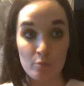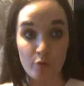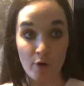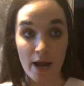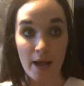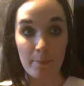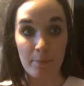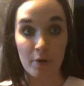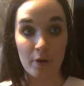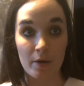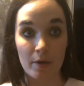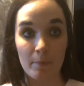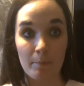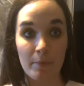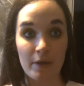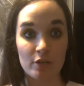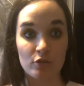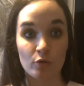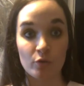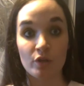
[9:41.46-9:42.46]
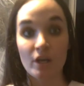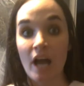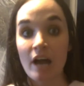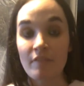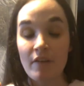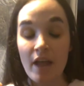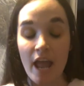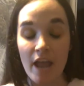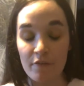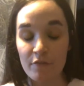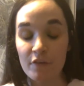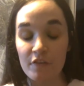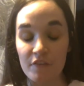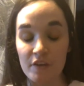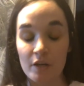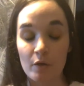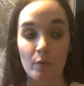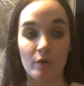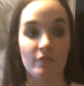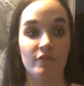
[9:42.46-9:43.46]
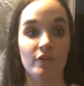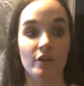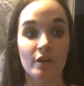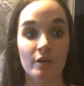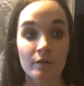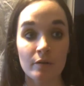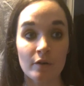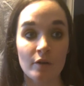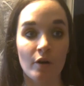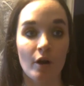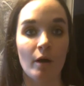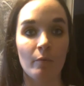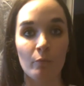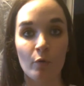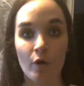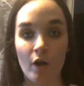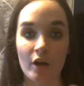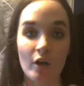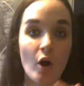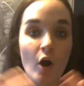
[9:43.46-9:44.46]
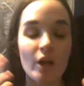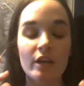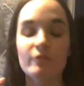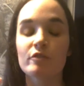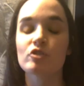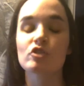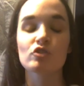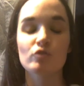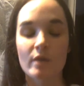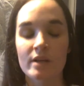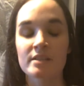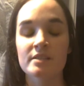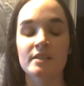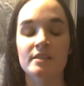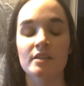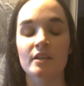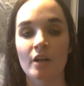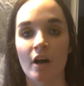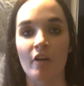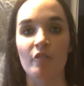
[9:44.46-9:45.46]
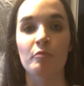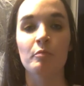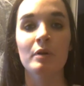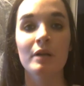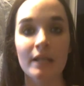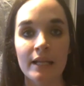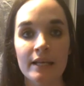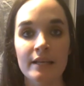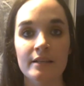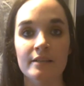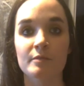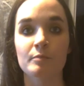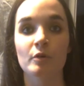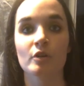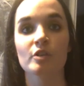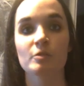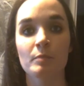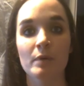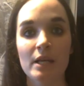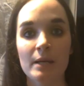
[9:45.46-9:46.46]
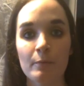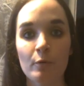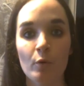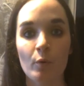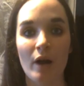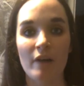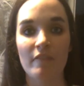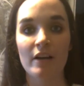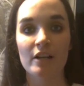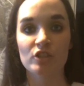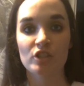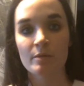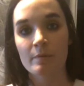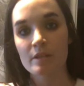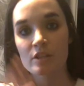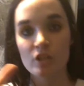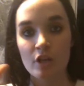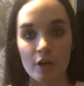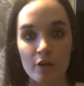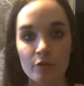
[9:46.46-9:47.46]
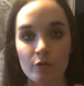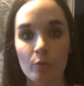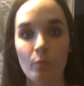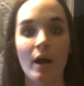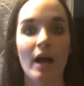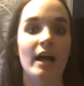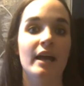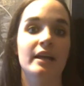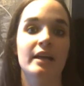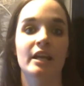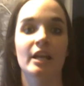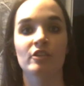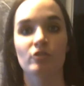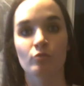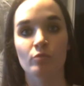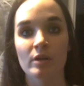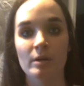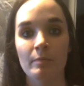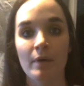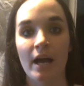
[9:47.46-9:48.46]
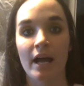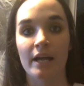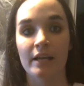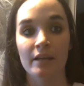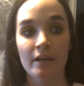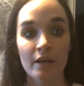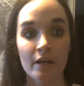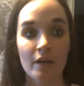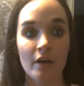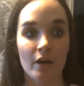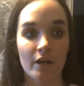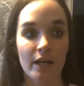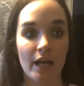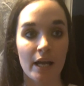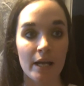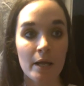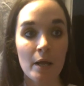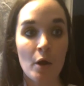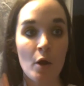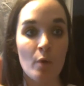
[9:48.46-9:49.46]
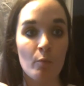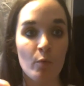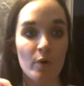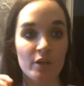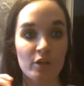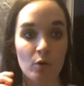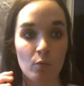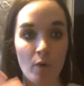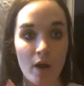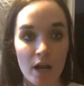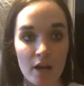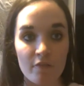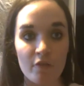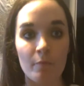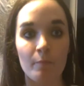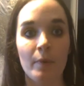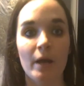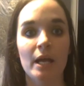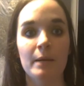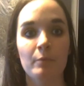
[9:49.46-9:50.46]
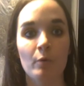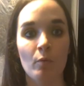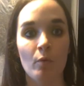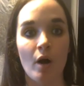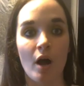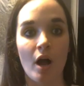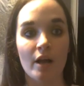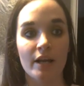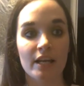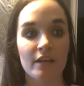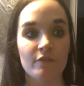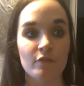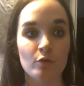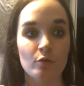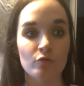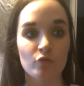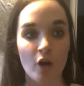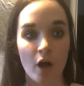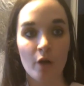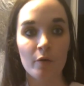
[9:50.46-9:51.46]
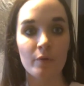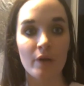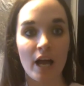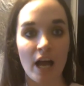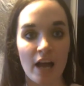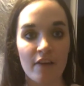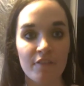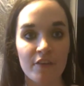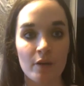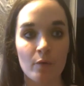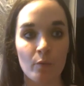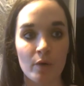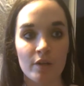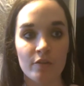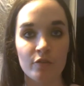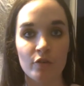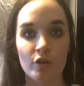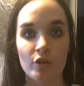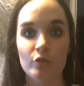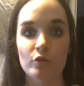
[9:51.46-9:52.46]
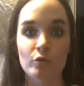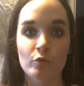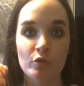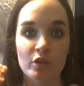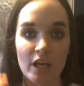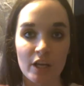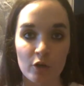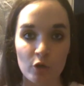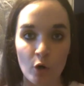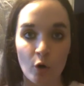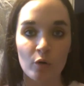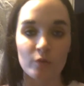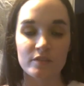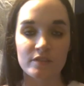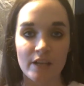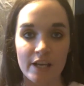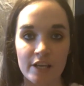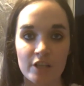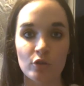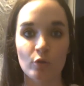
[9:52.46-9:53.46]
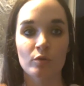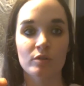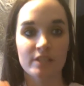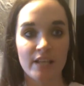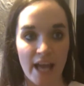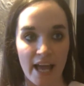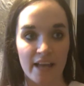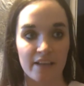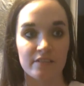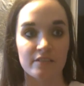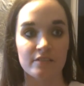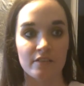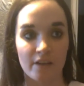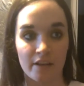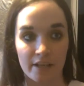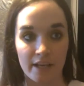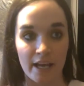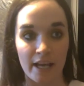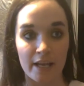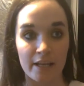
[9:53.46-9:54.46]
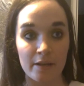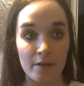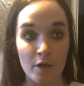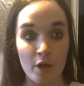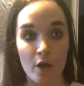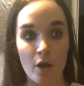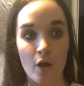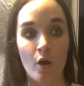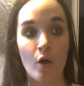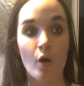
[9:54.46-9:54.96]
Prep, make sure you have everything with you. I can't even stress this enough, please, because people have actually been turned away and had to repay, okay? Bring your relevant paperwork. If you don't have it with you, you cannot take your test, okay?